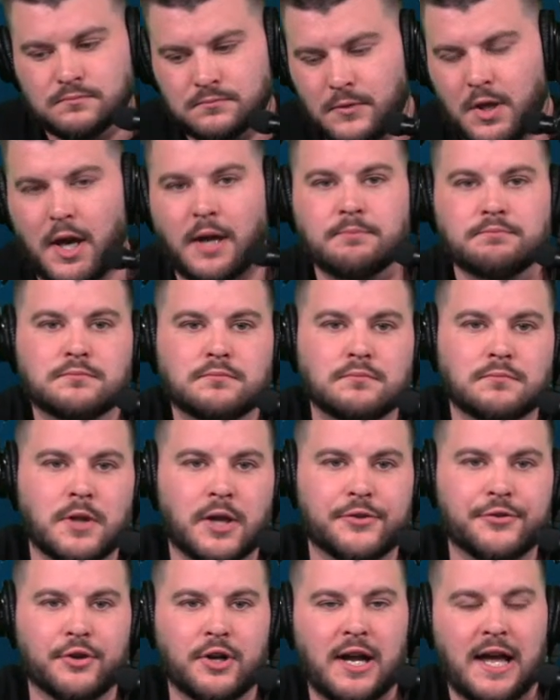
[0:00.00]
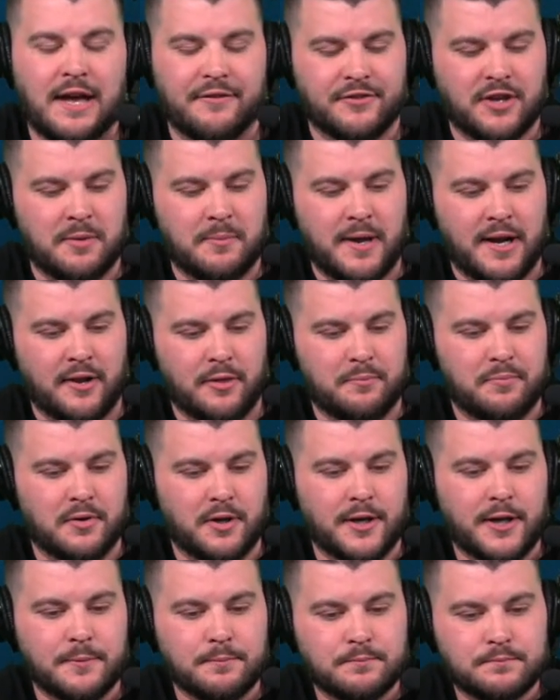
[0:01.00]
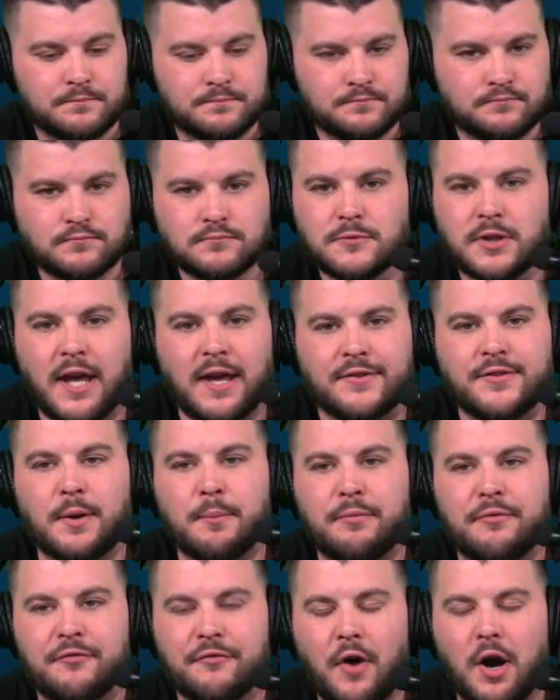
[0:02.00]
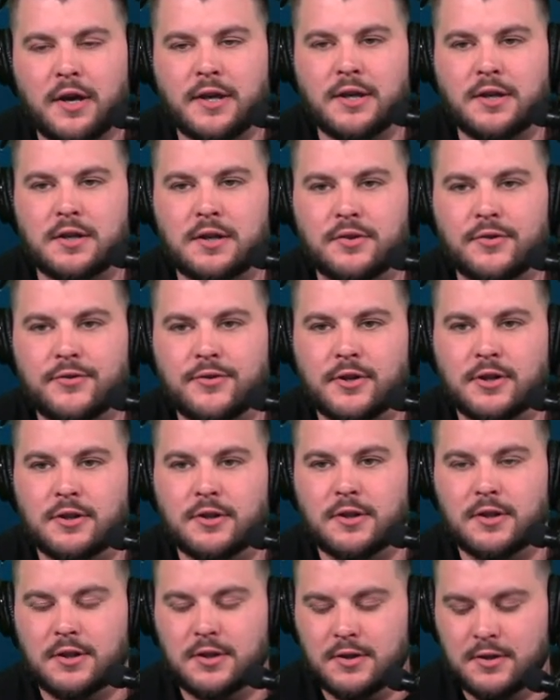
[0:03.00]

Okay. Knicks are a half game out of the play-in. Yes, I'm fucking concerned.